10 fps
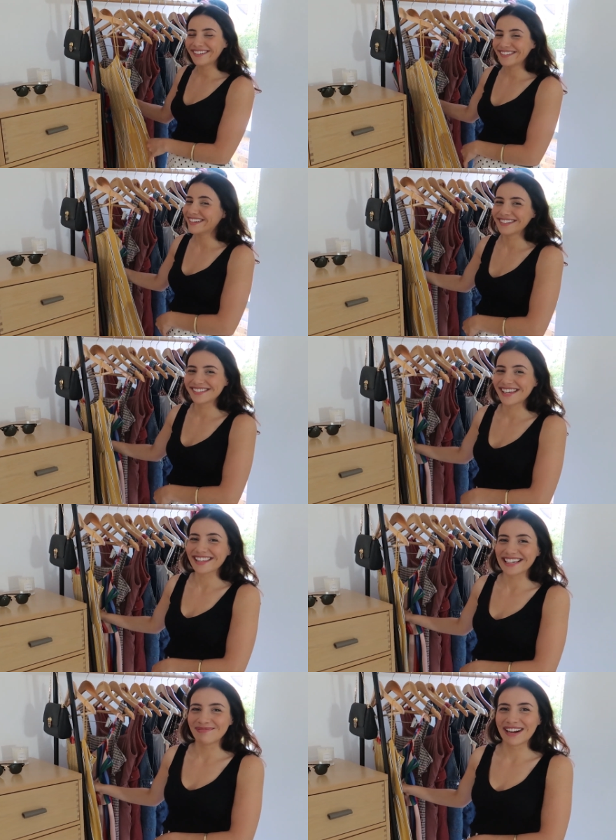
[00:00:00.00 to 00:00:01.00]
I can't say
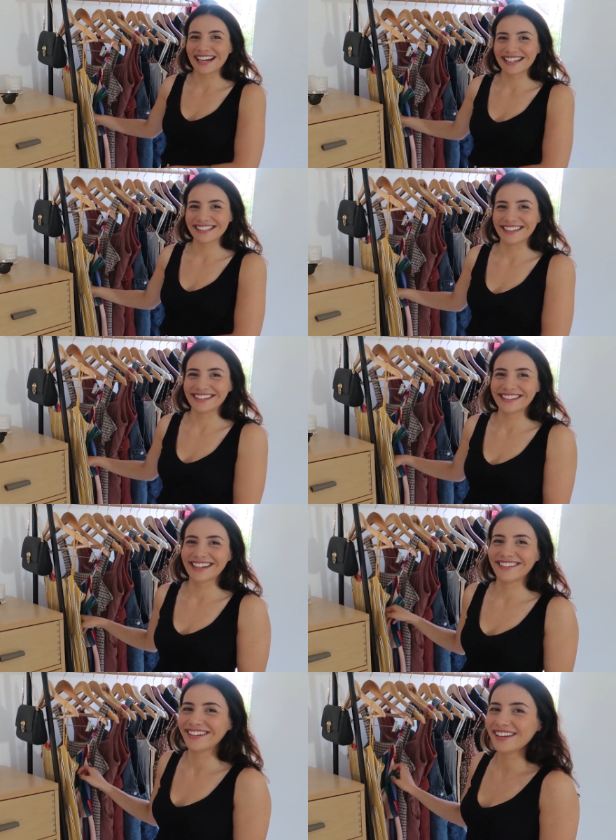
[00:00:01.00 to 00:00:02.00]
that in my accent,
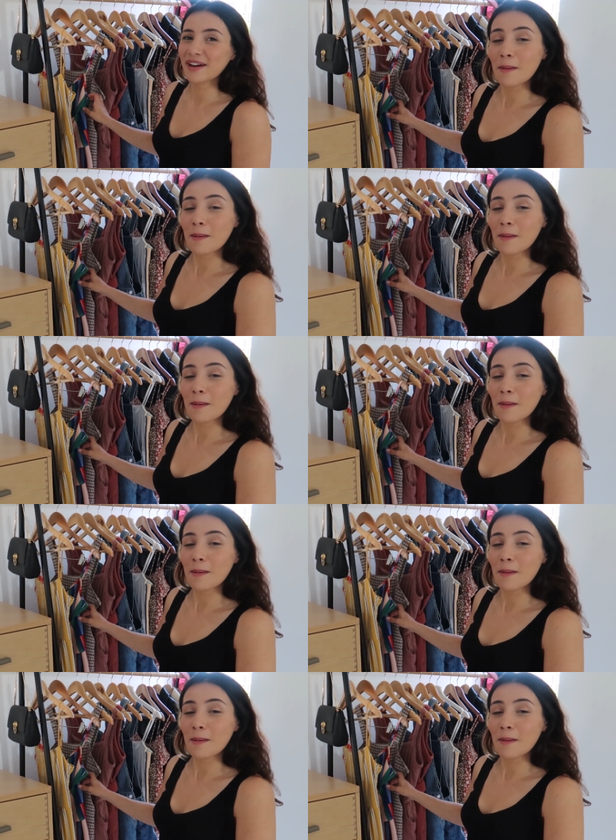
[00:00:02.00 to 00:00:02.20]
can I?